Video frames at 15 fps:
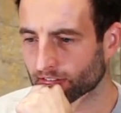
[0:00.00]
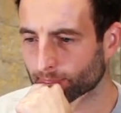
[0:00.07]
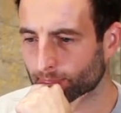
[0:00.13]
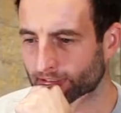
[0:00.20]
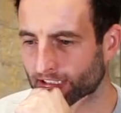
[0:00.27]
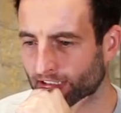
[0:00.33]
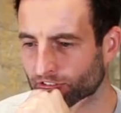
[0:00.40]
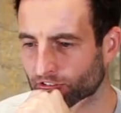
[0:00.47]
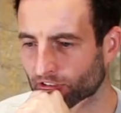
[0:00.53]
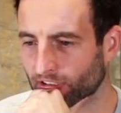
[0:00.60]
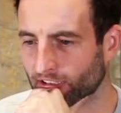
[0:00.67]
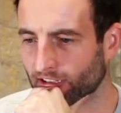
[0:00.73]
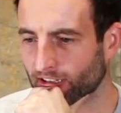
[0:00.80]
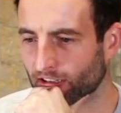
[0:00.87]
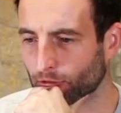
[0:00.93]
my dad's gone
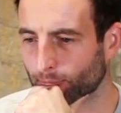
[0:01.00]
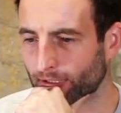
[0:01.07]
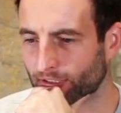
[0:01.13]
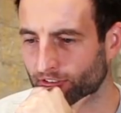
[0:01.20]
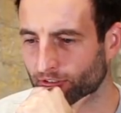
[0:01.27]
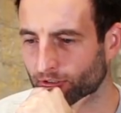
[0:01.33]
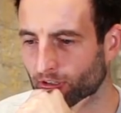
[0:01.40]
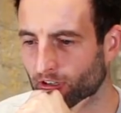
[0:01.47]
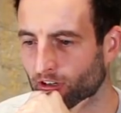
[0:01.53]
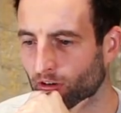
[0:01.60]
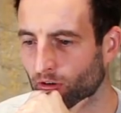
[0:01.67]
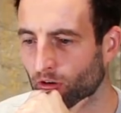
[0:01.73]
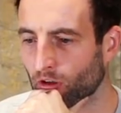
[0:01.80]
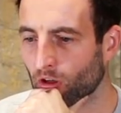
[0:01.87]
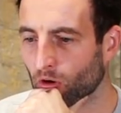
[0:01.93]
in a little bit too
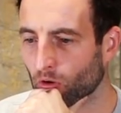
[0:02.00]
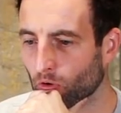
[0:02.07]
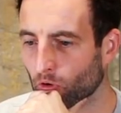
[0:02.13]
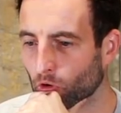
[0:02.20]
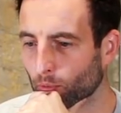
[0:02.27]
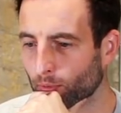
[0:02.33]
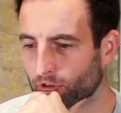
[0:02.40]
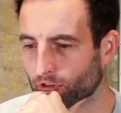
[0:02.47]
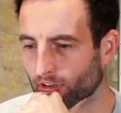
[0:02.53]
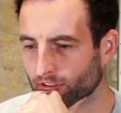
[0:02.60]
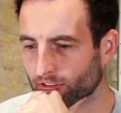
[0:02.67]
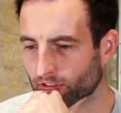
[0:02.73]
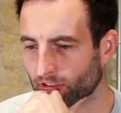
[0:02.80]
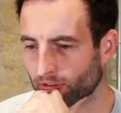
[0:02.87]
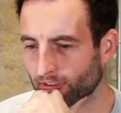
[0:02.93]
hot. All we're trying
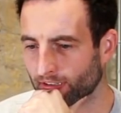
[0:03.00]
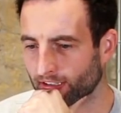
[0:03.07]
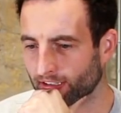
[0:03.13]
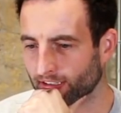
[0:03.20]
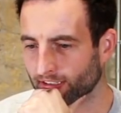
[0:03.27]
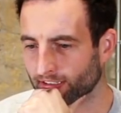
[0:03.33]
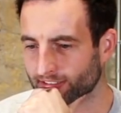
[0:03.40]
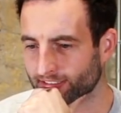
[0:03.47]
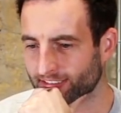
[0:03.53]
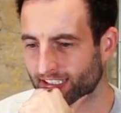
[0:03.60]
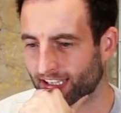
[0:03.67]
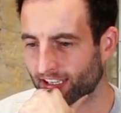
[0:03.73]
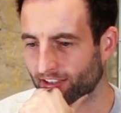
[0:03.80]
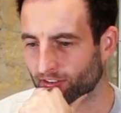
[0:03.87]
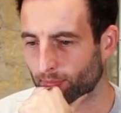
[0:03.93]
to do here is
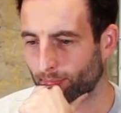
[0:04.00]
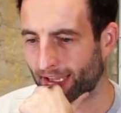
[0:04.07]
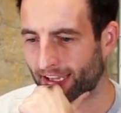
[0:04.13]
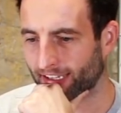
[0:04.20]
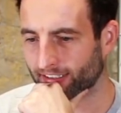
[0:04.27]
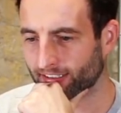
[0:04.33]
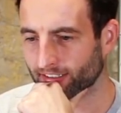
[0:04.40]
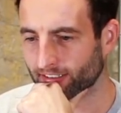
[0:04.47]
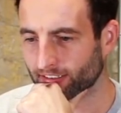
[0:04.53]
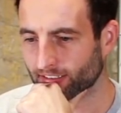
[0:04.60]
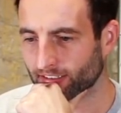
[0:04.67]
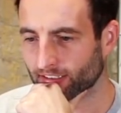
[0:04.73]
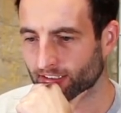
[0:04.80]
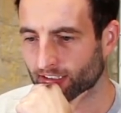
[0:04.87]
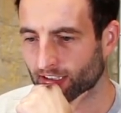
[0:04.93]
stay on the pack
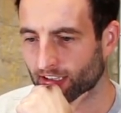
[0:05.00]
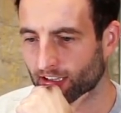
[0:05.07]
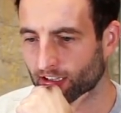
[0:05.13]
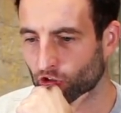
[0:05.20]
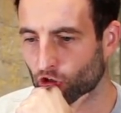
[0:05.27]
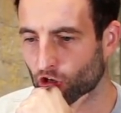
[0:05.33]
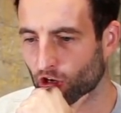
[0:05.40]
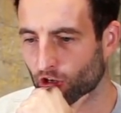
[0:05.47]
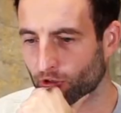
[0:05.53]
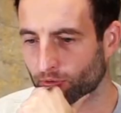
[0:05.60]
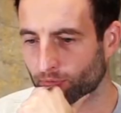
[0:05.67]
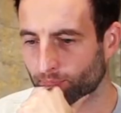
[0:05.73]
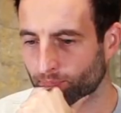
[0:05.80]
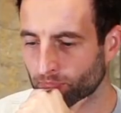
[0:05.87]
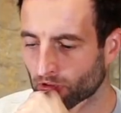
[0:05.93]
and go.
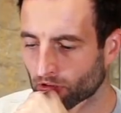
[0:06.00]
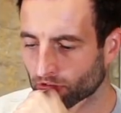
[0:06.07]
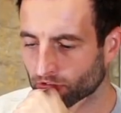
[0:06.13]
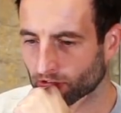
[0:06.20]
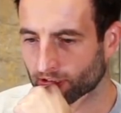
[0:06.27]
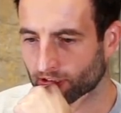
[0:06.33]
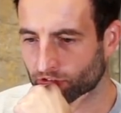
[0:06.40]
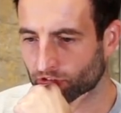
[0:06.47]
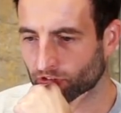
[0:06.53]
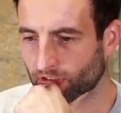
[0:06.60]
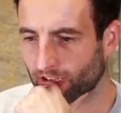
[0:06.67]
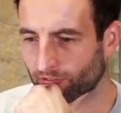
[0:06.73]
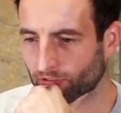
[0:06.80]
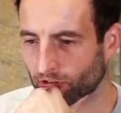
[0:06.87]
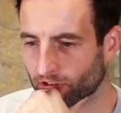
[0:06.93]
So let's just
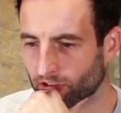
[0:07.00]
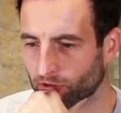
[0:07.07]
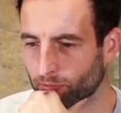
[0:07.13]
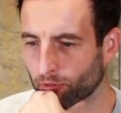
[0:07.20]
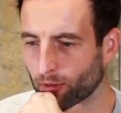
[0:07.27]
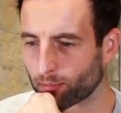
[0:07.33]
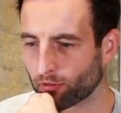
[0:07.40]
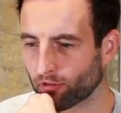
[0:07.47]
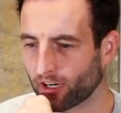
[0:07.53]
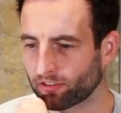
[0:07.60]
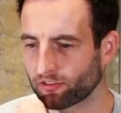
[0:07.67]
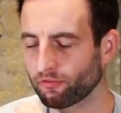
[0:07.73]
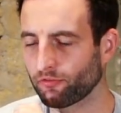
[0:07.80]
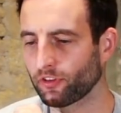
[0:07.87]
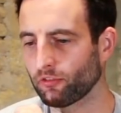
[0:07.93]
have a look at his
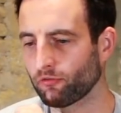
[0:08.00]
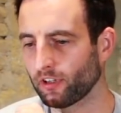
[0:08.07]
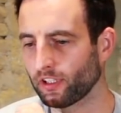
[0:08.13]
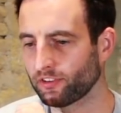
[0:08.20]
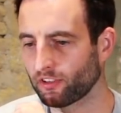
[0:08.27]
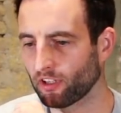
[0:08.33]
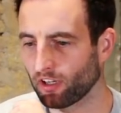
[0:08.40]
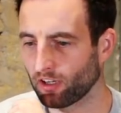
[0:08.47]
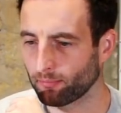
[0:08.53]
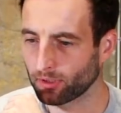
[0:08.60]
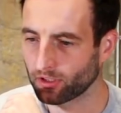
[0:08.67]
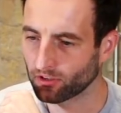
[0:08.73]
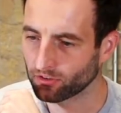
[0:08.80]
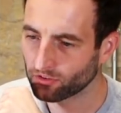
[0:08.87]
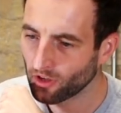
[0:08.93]
preparation for the restart,
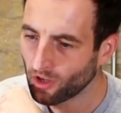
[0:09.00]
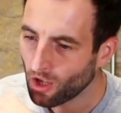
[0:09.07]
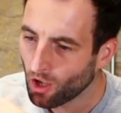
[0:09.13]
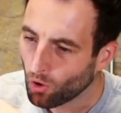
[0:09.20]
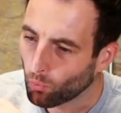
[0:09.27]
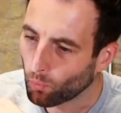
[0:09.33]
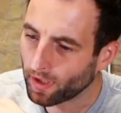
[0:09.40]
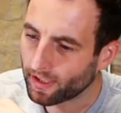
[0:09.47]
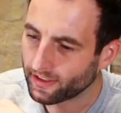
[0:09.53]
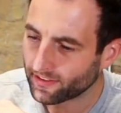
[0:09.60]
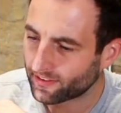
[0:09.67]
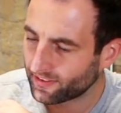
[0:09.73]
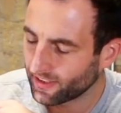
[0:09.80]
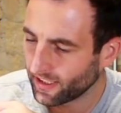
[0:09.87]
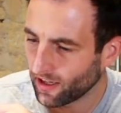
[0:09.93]
because we can
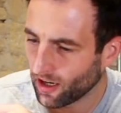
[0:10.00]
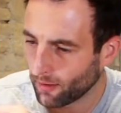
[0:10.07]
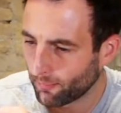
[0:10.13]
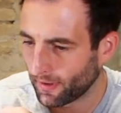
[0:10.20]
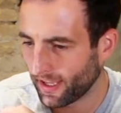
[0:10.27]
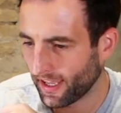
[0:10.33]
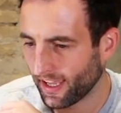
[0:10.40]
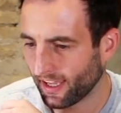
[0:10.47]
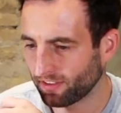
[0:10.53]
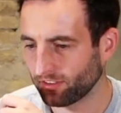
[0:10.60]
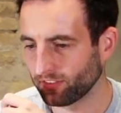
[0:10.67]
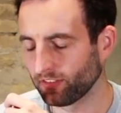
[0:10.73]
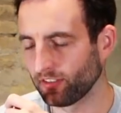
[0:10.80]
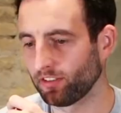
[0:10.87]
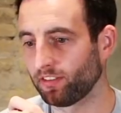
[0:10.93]
see up
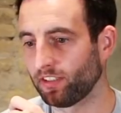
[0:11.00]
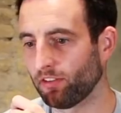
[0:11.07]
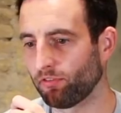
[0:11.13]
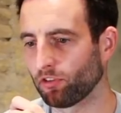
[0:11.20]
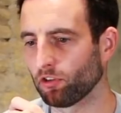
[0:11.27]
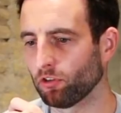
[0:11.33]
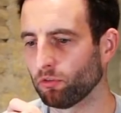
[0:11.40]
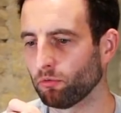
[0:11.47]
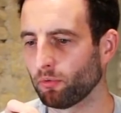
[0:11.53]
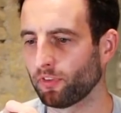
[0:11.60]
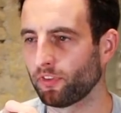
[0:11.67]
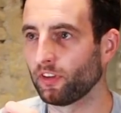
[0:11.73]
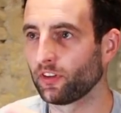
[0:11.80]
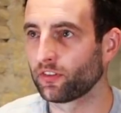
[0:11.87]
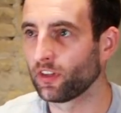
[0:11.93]
ahead, it's difficult
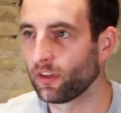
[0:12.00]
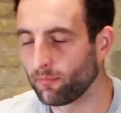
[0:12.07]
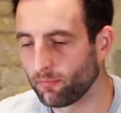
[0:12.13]
with this,